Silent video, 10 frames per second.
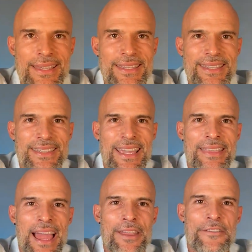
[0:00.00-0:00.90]

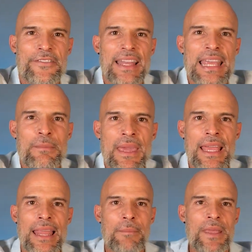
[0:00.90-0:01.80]
this and that you're feeling
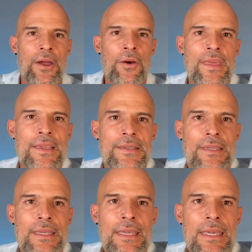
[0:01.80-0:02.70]
me, let me know
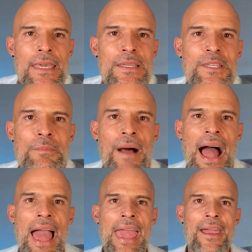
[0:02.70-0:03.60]
this
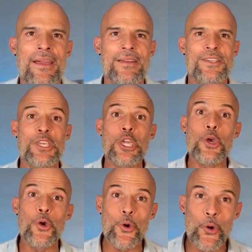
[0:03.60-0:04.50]
inspires
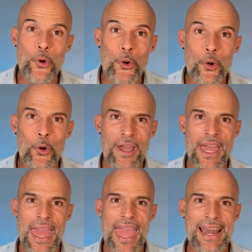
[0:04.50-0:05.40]

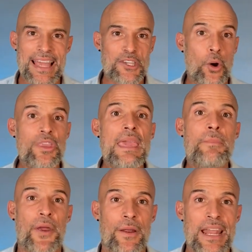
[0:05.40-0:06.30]
you. And let's go
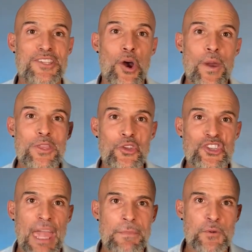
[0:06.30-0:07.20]
deeper. Let's go
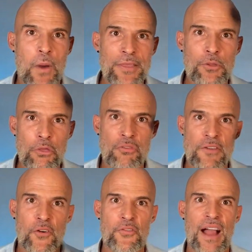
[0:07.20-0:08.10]
into steps 1, 2,
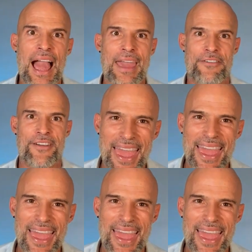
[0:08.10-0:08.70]
3, 4, 5.